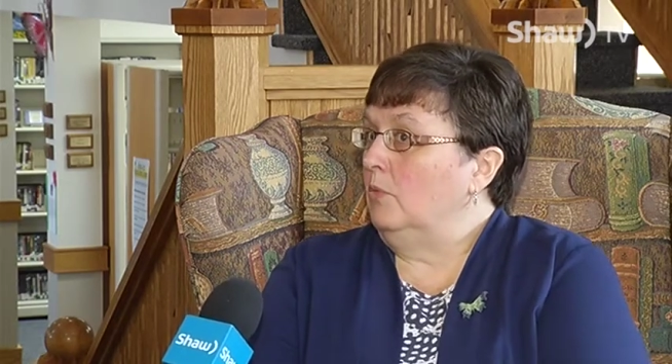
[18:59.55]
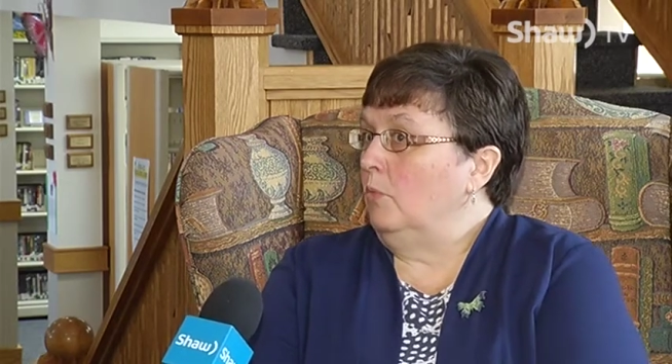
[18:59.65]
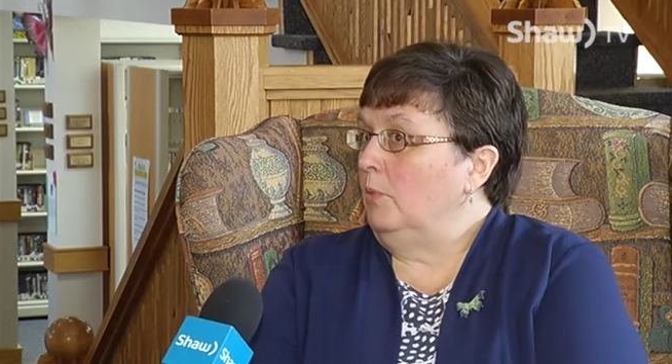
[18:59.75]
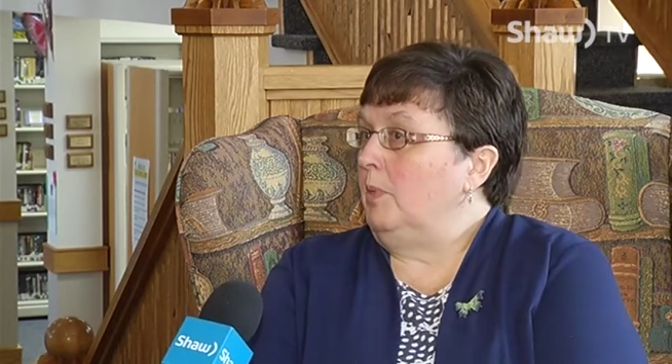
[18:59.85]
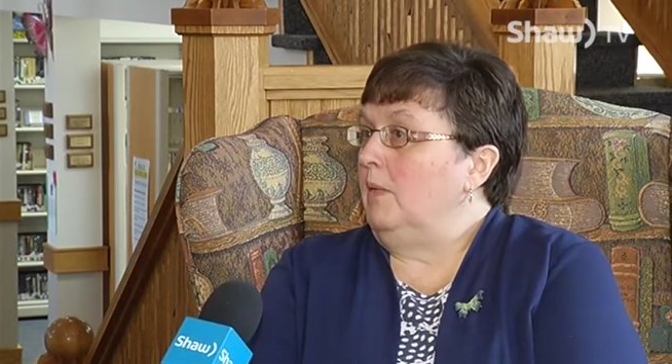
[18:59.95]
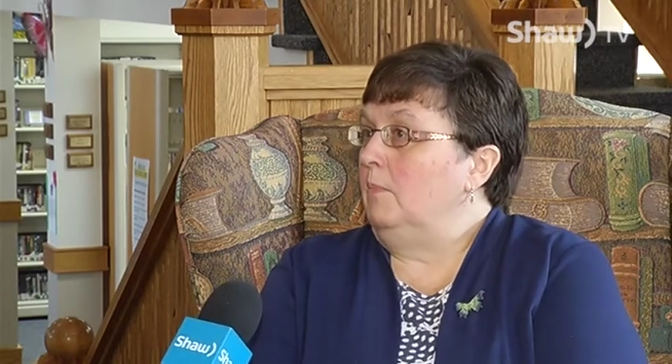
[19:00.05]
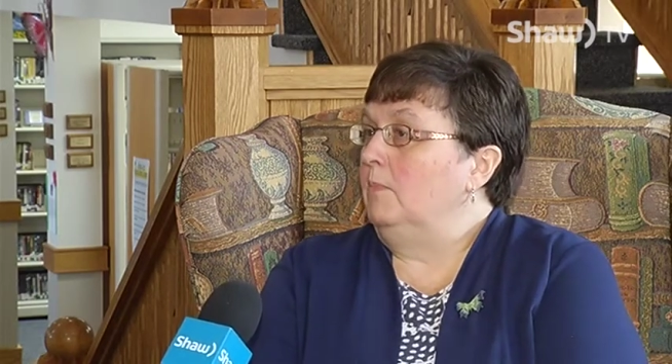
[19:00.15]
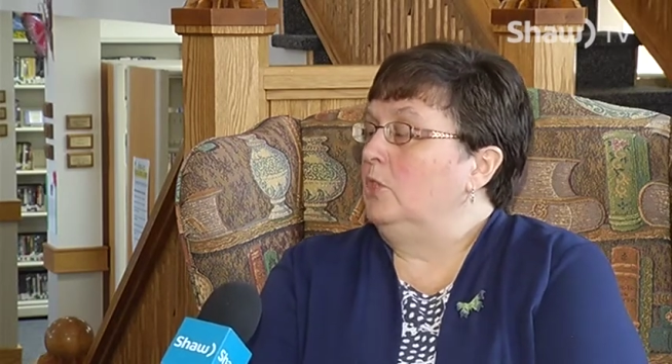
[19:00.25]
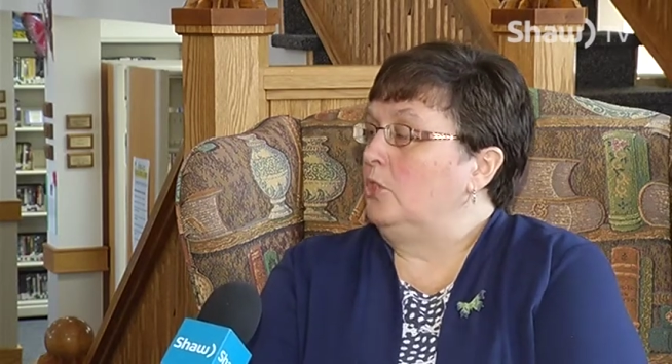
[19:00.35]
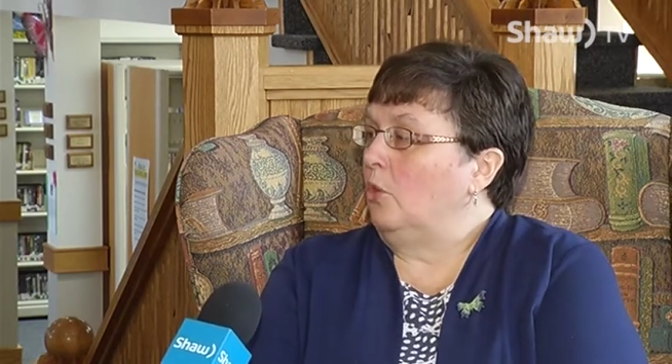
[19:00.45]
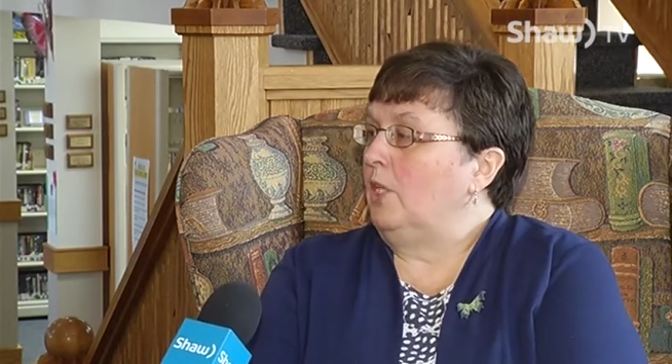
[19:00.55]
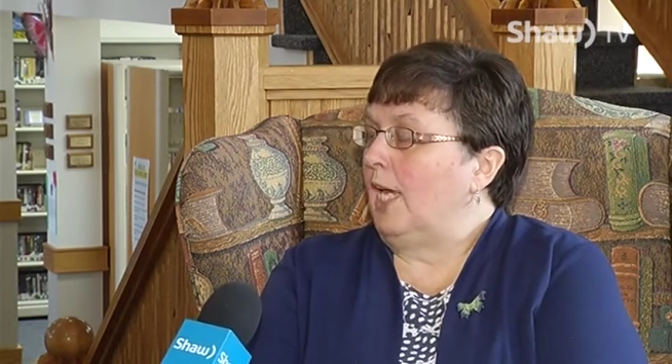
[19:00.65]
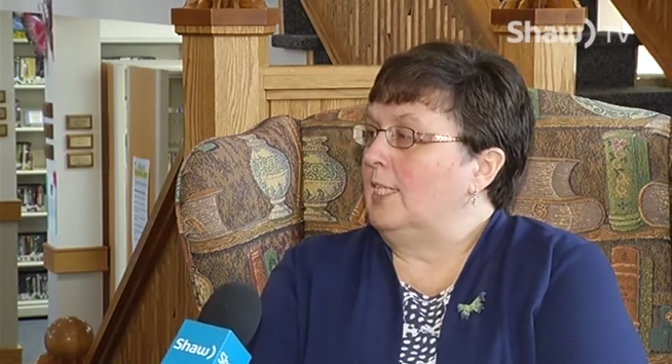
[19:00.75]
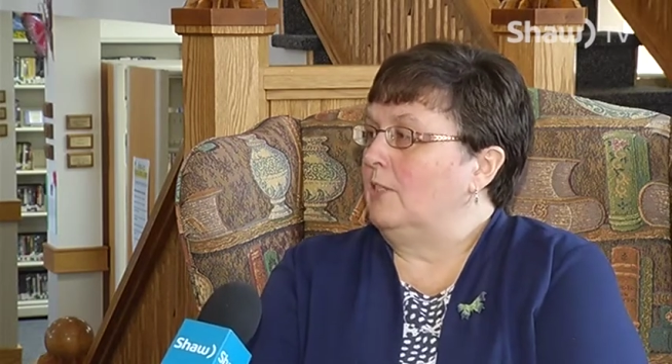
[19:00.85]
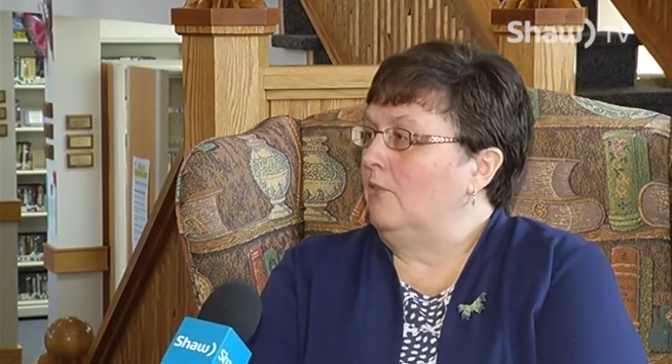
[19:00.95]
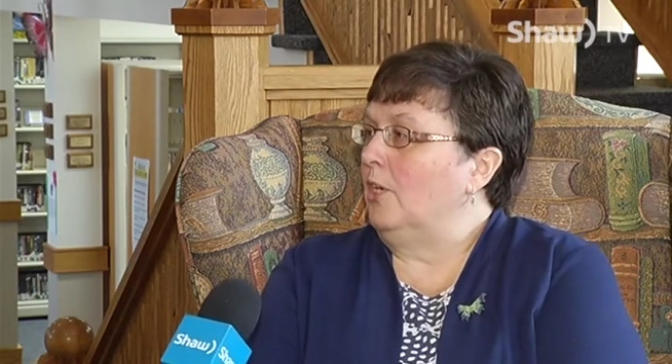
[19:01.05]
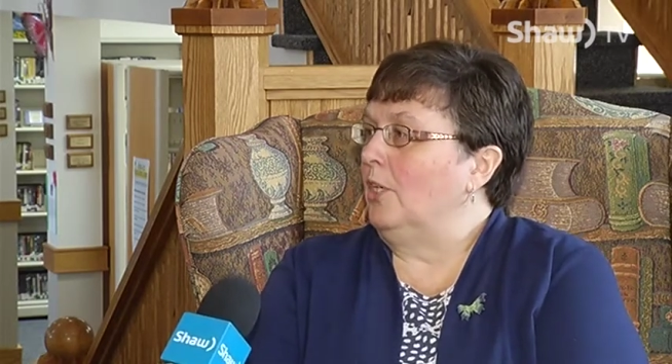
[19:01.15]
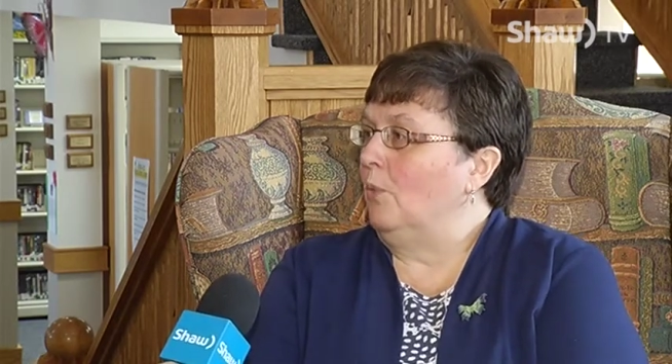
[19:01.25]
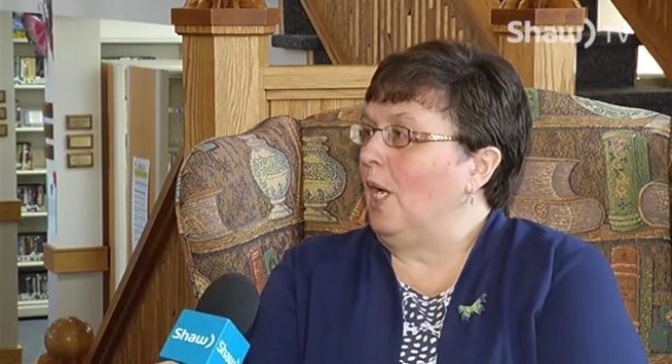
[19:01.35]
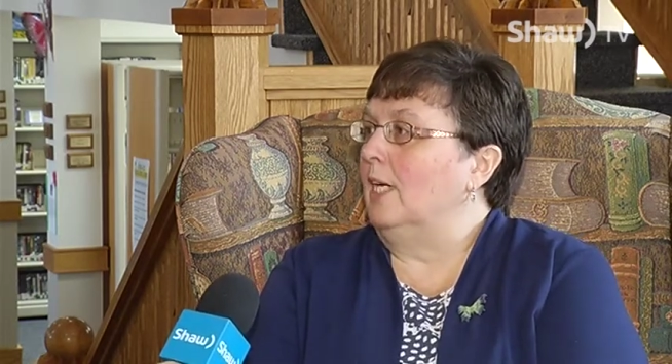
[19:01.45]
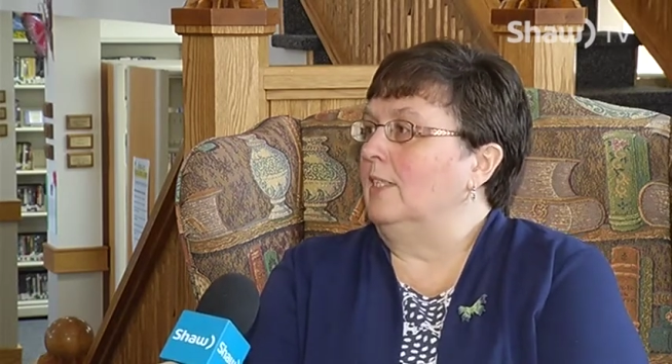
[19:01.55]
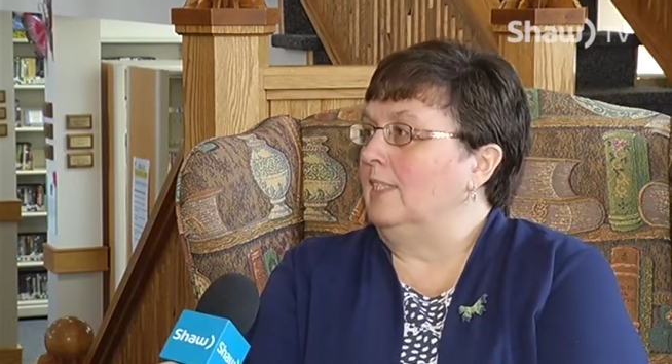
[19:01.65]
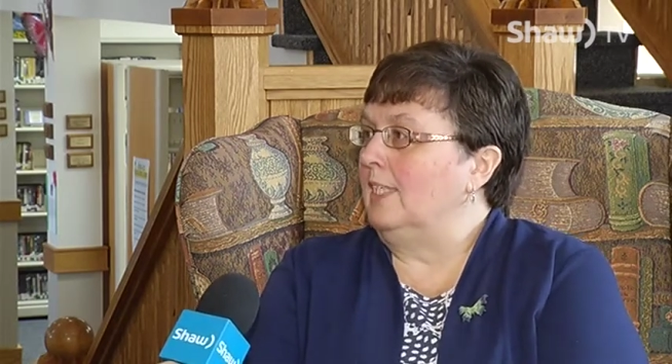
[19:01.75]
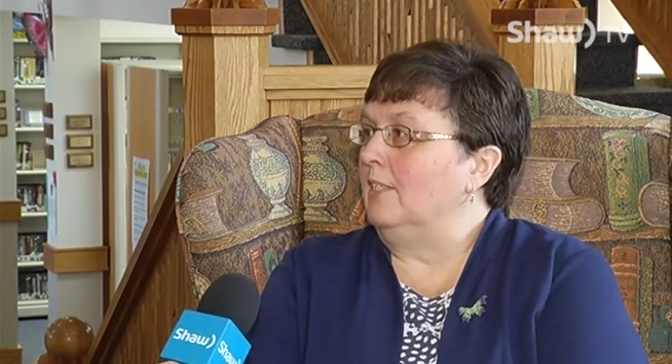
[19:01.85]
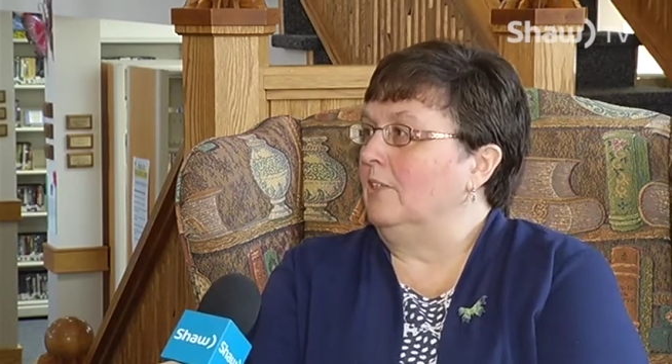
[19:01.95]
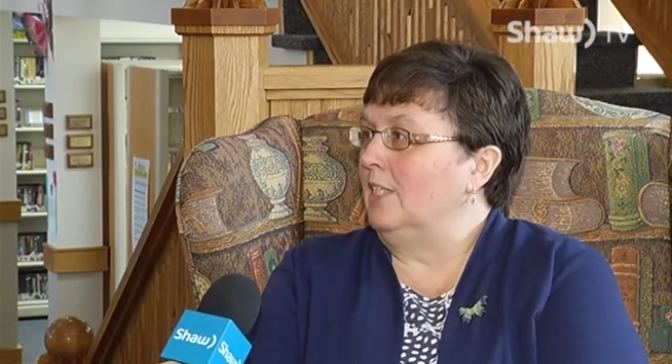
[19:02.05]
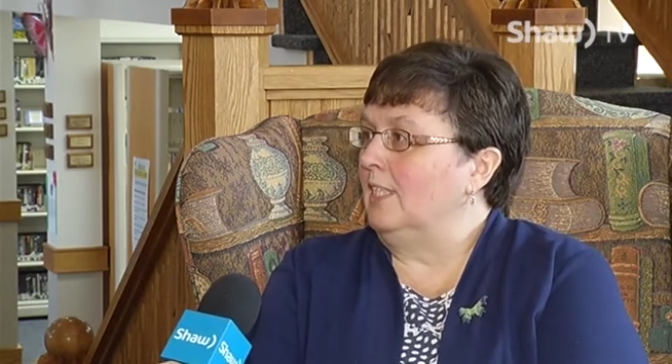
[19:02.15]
would be showcased very well here